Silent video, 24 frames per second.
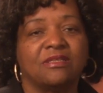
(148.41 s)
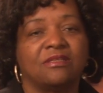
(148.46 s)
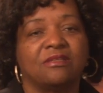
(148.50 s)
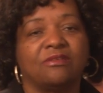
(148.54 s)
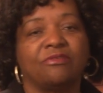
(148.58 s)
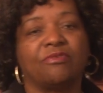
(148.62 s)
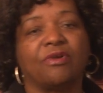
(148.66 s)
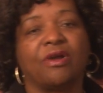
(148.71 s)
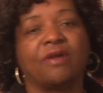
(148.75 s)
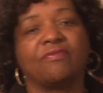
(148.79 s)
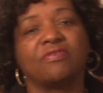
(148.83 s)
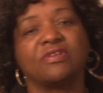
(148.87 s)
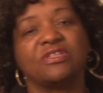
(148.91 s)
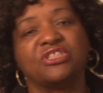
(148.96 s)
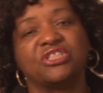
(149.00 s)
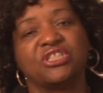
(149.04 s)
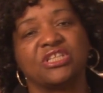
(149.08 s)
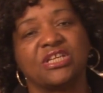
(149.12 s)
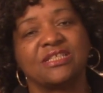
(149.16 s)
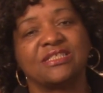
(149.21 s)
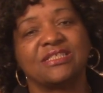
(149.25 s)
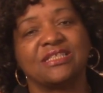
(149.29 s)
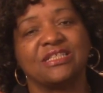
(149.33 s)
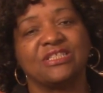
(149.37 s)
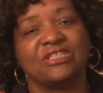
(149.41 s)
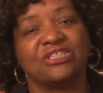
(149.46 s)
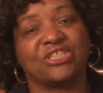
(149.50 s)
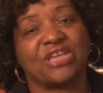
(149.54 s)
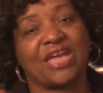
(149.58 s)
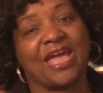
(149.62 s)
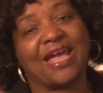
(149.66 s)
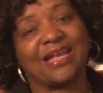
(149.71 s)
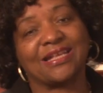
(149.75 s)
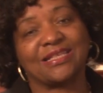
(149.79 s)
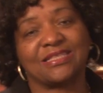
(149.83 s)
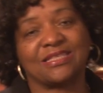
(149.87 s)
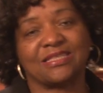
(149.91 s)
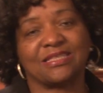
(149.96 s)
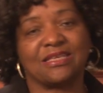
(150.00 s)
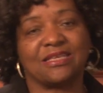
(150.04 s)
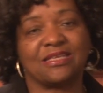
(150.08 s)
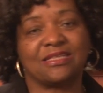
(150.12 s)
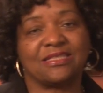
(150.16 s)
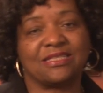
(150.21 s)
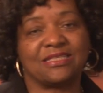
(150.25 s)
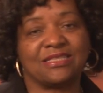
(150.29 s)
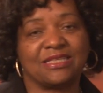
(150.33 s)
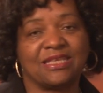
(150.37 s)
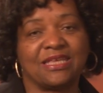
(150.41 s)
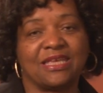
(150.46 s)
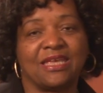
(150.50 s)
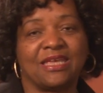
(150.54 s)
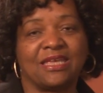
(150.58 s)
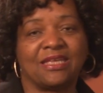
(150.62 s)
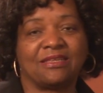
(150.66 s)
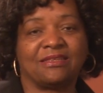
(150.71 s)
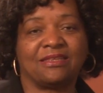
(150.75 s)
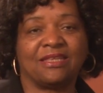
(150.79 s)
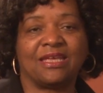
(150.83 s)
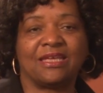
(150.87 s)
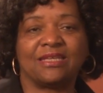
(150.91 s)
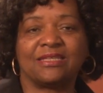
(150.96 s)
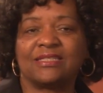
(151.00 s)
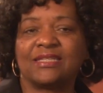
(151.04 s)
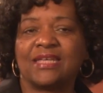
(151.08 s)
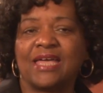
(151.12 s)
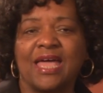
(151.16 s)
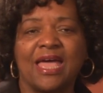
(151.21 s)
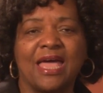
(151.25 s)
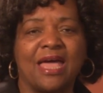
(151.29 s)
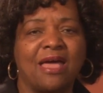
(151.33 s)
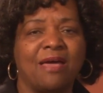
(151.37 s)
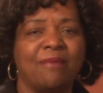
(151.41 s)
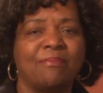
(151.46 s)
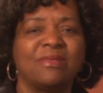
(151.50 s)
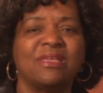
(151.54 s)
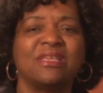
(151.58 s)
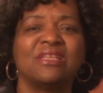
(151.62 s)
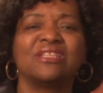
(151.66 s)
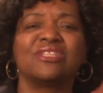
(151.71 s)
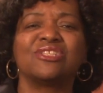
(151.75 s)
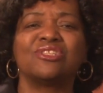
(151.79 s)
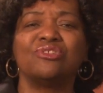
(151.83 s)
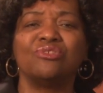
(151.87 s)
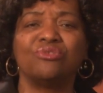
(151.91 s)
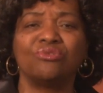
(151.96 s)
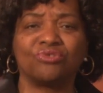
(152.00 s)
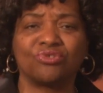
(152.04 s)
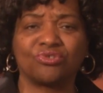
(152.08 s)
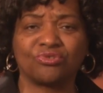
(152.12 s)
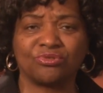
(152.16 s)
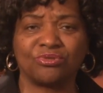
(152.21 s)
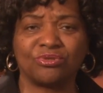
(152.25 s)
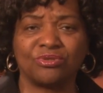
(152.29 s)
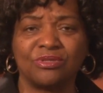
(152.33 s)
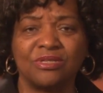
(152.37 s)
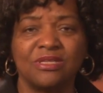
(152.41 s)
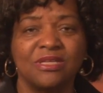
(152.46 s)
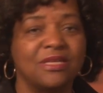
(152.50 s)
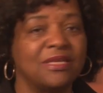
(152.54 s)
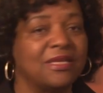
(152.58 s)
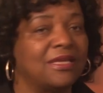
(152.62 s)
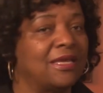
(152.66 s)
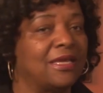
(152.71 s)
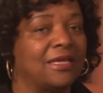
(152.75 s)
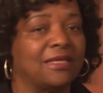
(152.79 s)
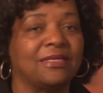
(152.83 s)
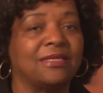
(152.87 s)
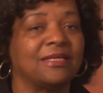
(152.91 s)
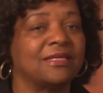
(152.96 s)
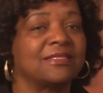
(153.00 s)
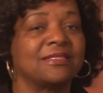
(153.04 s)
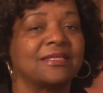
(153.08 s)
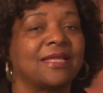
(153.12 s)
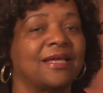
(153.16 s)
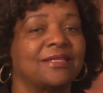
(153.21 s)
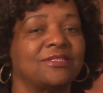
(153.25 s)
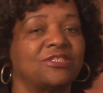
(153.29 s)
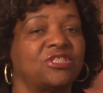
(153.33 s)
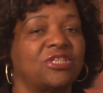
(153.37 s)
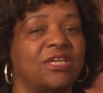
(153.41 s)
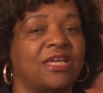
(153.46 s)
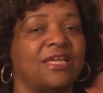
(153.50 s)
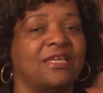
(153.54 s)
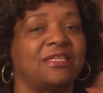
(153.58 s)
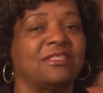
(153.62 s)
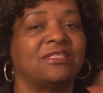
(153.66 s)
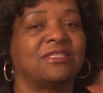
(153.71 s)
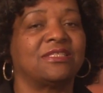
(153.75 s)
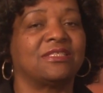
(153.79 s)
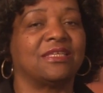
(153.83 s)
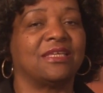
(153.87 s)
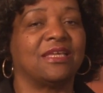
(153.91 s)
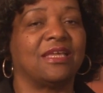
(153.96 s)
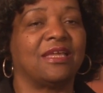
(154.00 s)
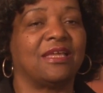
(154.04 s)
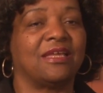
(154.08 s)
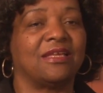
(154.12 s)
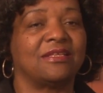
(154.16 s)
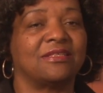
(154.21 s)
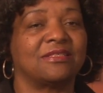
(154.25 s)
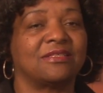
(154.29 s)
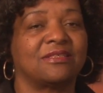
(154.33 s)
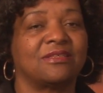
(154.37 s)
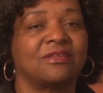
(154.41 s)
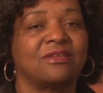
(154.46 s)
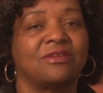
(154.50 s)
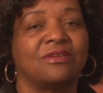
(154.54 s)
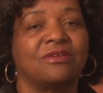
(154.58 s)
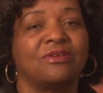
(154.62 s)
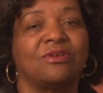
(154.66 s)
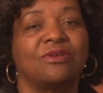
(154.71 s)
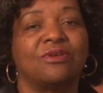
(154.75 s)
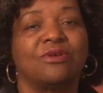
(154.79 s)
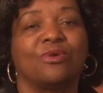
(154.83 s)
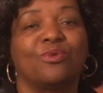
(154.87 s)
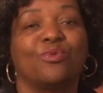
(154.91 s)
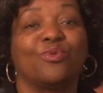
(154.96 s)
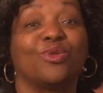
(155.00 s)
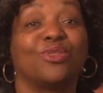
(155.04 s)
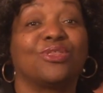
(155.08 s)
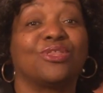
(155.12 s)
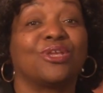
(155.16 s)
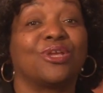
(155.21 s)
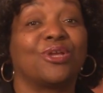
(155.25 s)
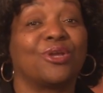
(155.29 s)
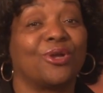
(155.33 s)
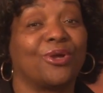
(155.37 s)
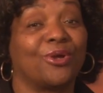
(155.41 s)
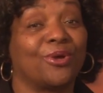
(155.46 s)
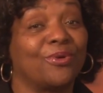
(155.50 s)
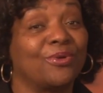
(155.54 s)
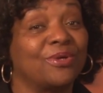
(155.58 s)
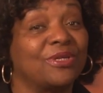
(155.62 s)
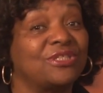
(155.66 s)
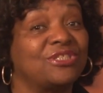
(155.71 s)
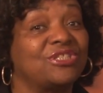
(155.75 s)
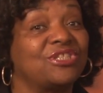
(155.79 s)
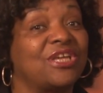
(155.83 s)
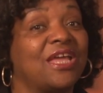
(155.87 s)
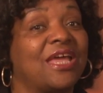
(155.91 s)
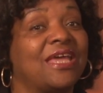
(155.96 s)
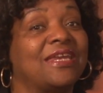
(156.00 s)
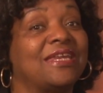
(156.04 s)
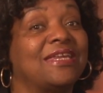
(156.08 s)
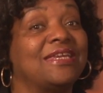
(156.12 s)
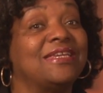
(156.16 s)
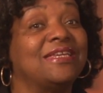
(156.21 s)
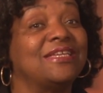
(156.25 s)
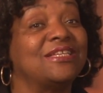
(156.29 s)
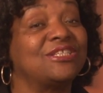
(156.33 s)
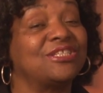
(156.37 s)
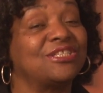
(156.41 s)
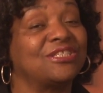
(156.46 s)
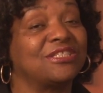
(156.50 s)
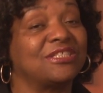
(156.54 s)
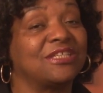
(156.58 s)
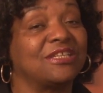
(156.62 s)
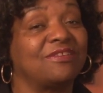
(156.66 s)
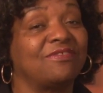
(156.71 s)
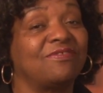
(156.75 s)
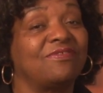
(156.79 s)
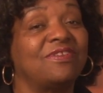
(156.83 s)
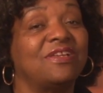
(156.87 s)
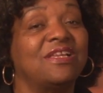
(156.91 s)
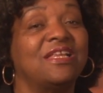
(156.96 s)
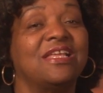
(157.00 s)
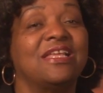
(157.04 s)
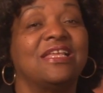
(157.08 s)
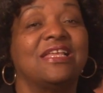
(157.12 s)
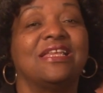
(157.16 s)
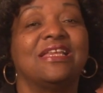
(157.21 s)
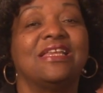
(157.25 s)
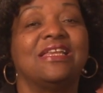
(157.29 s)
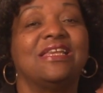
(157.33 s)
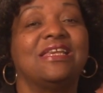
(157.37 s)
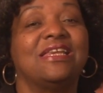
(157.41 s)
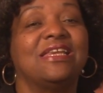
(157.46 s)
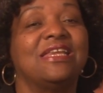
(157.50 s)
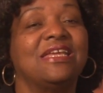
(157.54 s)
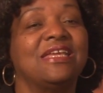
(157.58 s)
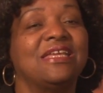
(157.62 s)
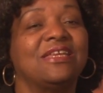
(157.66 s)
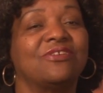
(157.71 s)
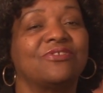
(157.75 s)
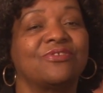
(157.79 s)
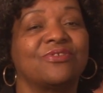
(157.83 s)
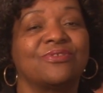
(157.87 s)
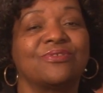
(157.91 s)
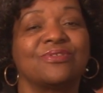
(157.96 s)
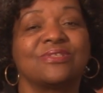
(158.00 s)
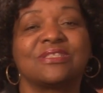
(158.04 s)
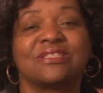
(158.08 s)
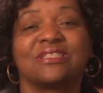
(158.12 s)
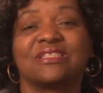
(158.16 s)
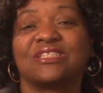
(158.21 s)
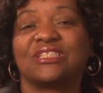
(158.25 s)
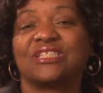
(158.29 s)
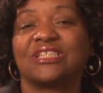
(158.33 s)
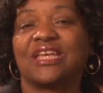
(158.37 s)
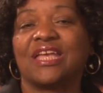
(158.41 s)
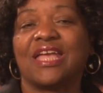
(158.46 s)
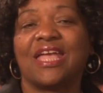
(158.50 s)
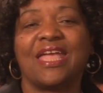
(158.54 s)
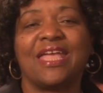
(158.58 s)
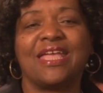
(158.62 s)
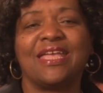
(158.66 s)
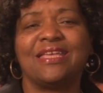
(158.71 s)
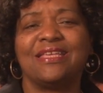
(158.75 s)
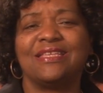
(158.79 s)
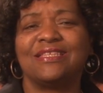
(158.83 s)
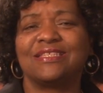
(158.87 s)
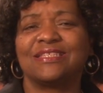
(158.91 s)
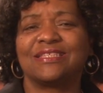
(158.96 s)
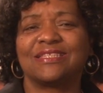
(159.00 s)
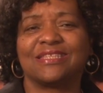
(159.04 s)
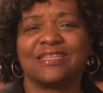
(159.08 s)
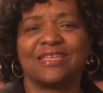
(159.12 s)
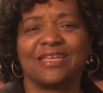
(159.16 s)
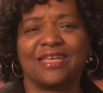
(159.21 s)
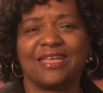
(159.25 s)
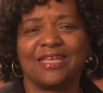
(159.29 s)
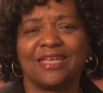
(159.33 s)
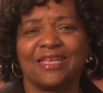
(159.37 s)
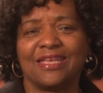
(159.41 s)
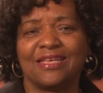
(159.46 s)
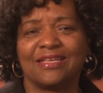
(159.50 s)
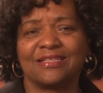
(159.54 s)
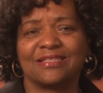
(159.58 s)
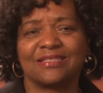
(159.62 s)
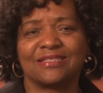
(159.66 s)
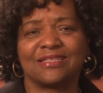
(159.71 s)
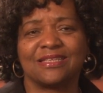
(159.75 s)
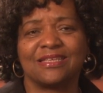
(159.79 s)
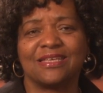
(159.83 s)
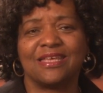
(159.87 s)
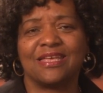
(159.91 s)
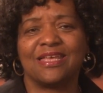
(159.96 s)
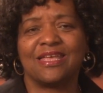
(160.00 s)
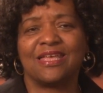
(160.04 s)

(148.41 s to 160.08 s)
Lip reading: The Reverend Jesse Jackson said that time is neutral and does not change things. With courage and initiative, leaders change things.